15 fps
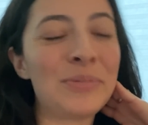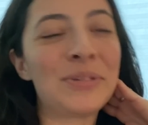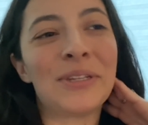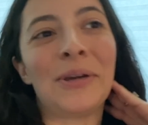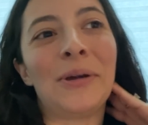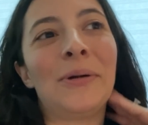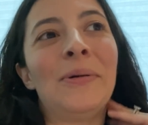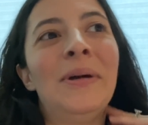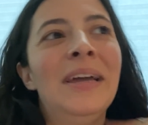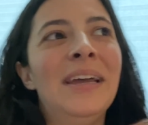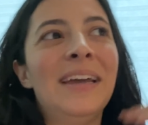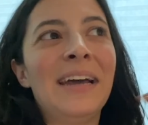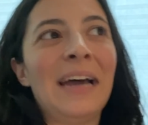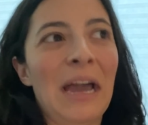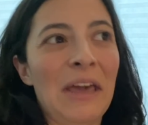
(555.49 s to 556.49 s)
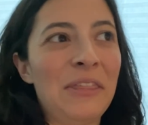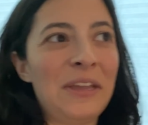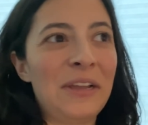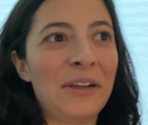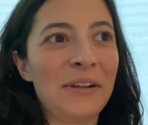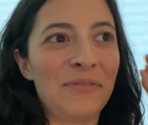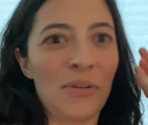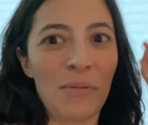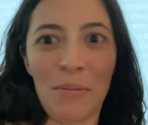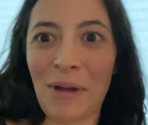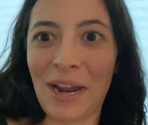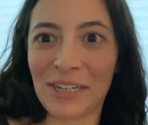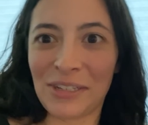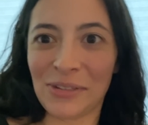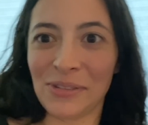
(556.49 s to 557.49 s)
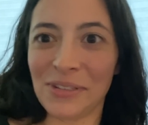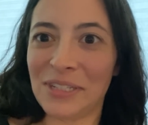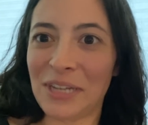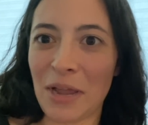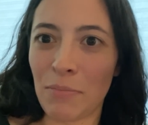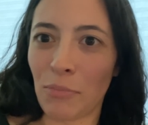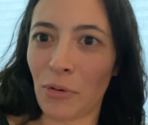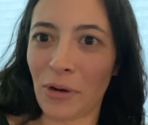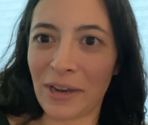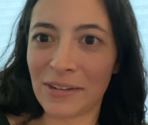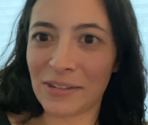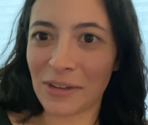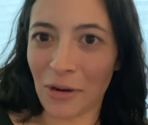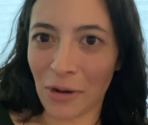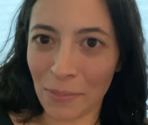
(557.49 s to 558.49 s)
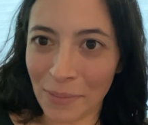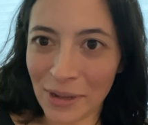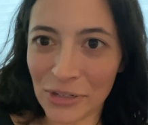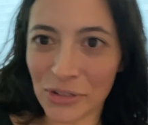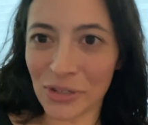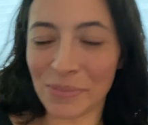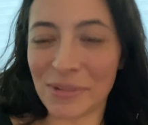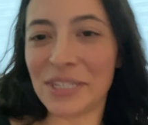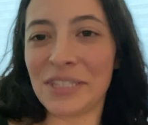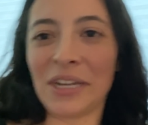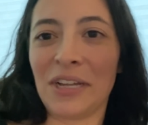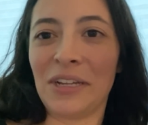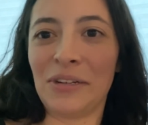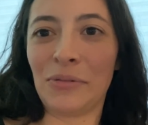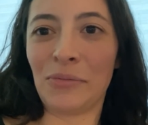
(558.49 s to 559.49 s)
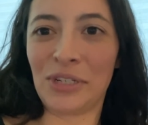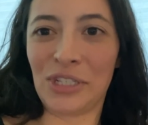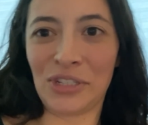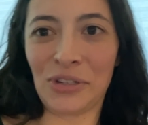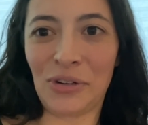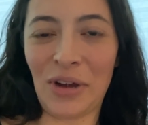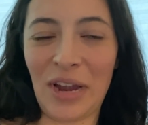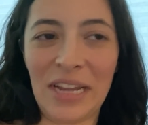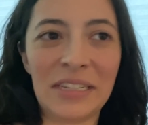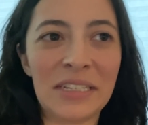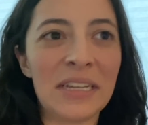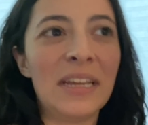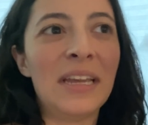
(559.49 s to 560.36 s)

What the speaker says: So I think from a practical standpoint, our bedroom is done, which is great.